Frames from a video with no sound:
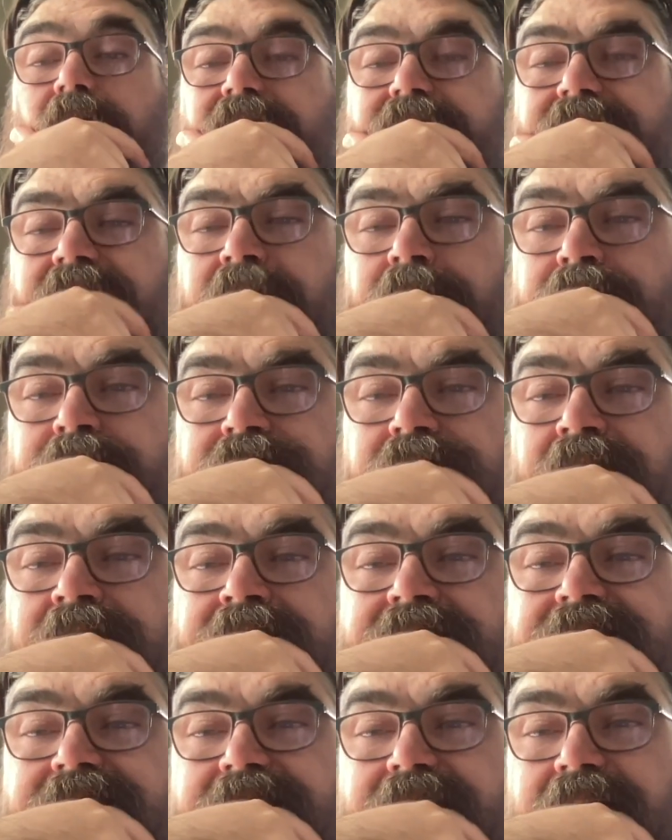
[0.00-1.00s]
Tim
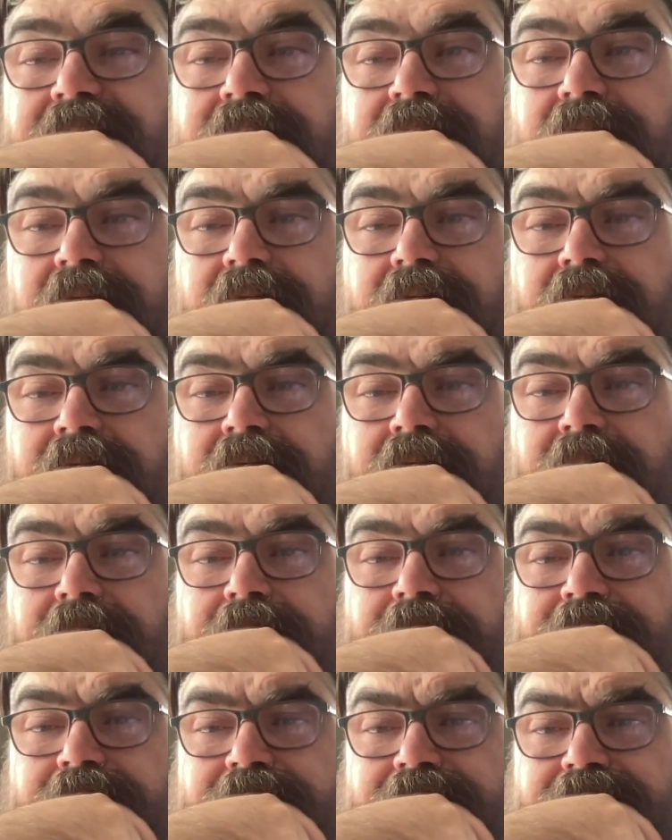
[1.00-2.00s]
Johnson, um,
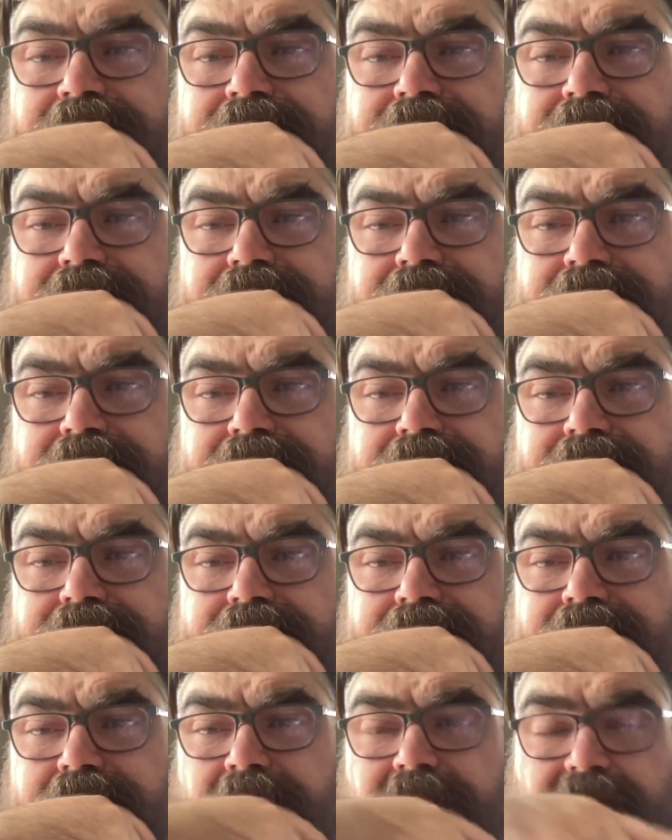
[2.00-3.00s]

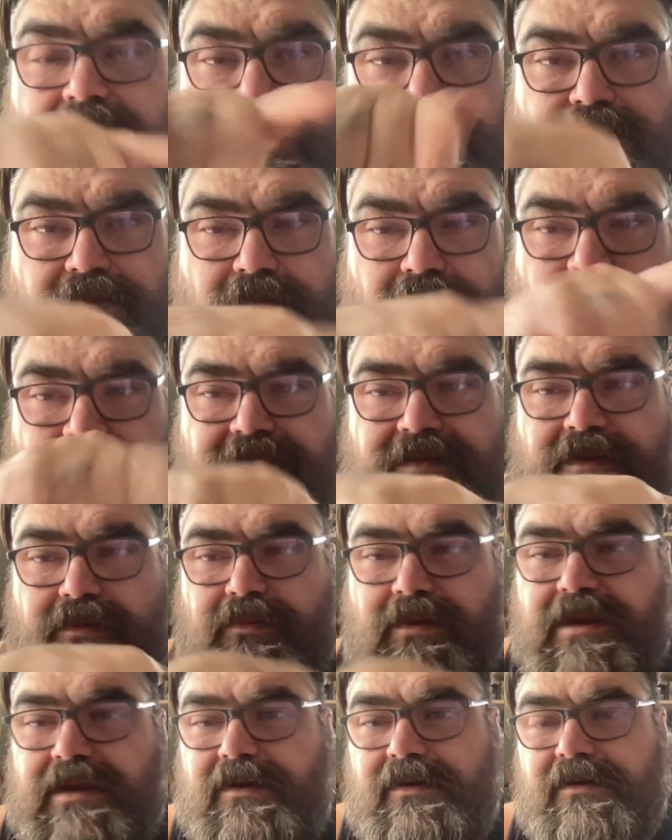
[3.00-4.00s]
the thrifty
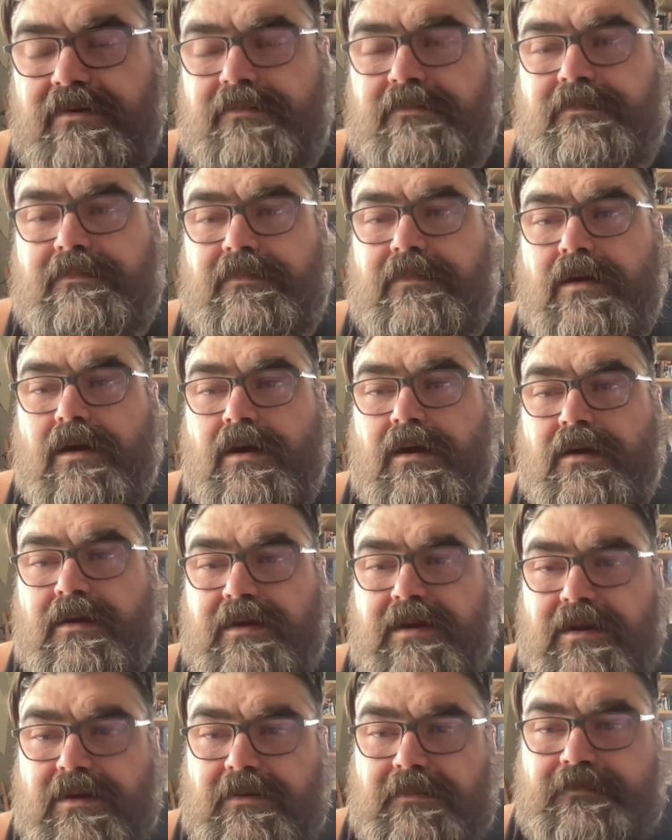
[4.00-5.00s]
reader on
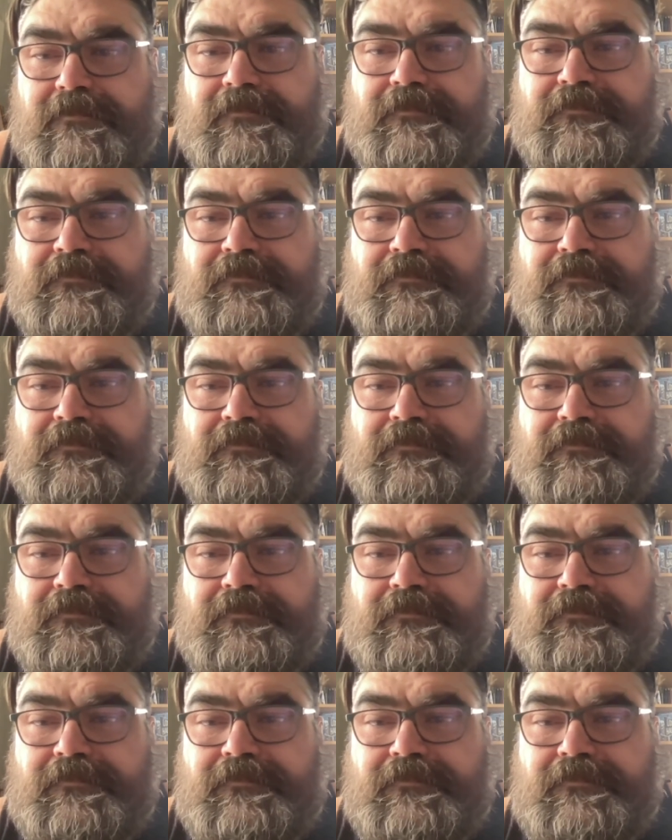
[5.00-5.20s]
here,